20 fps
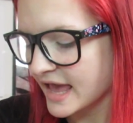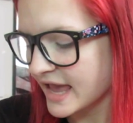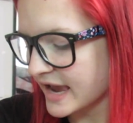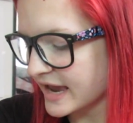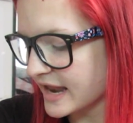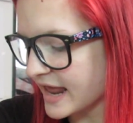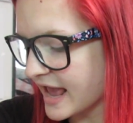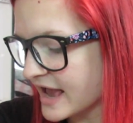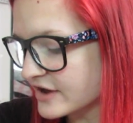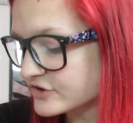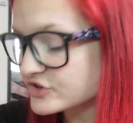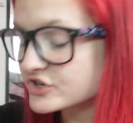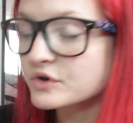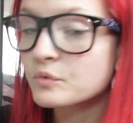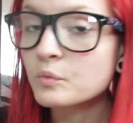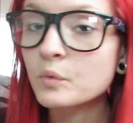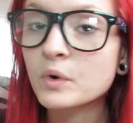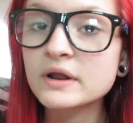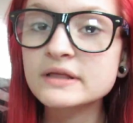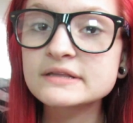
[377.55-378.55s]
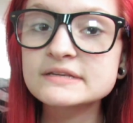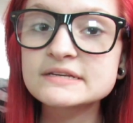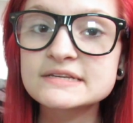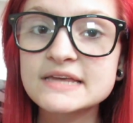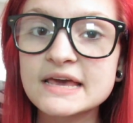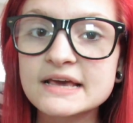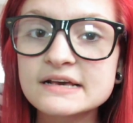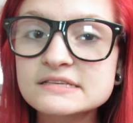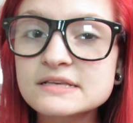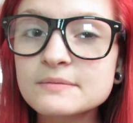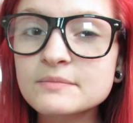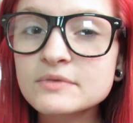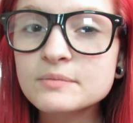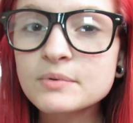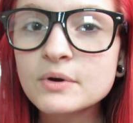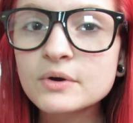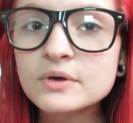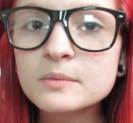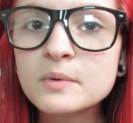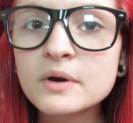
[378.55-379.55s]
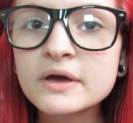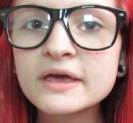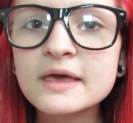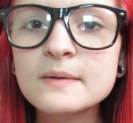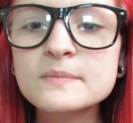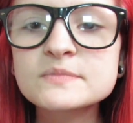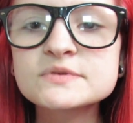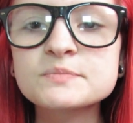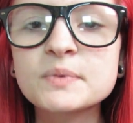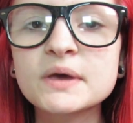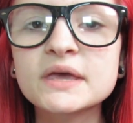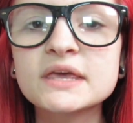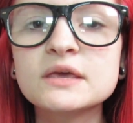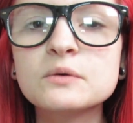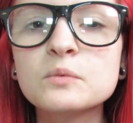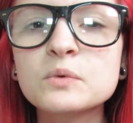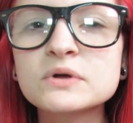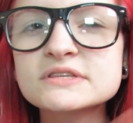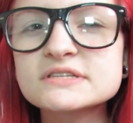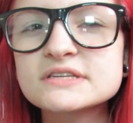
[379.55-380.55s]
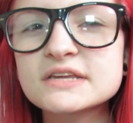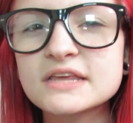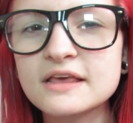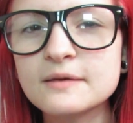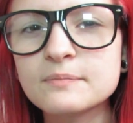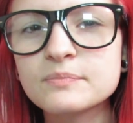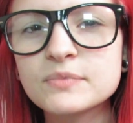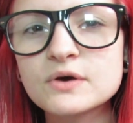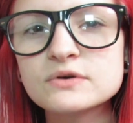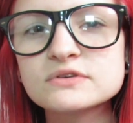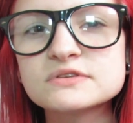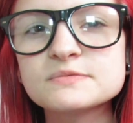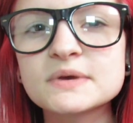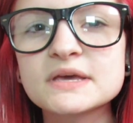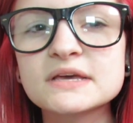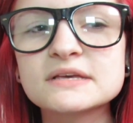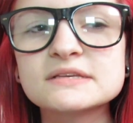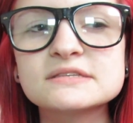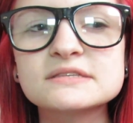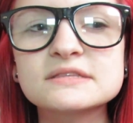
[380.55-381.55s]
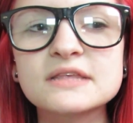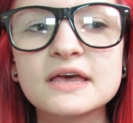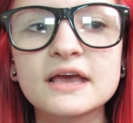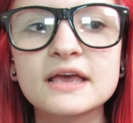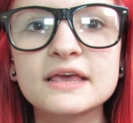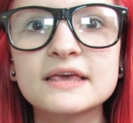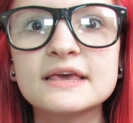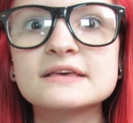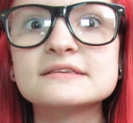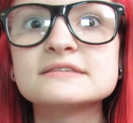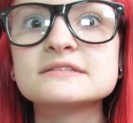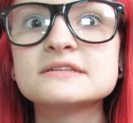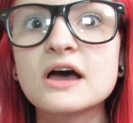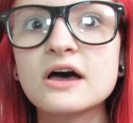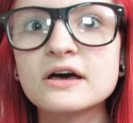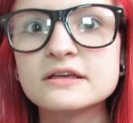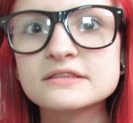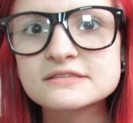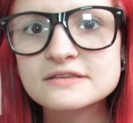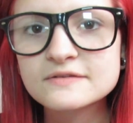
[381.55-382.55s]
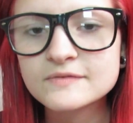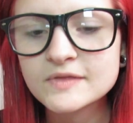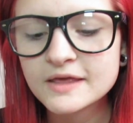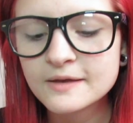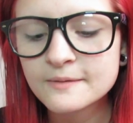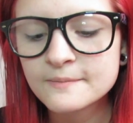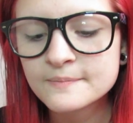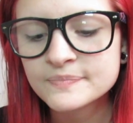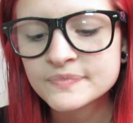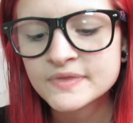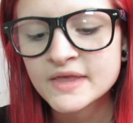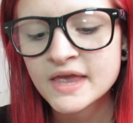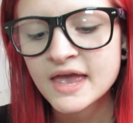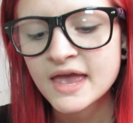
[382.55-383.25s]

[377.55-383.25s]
And I actually wanted to take some of the Pokemon games, but he wants to keep those because like he has tons of them.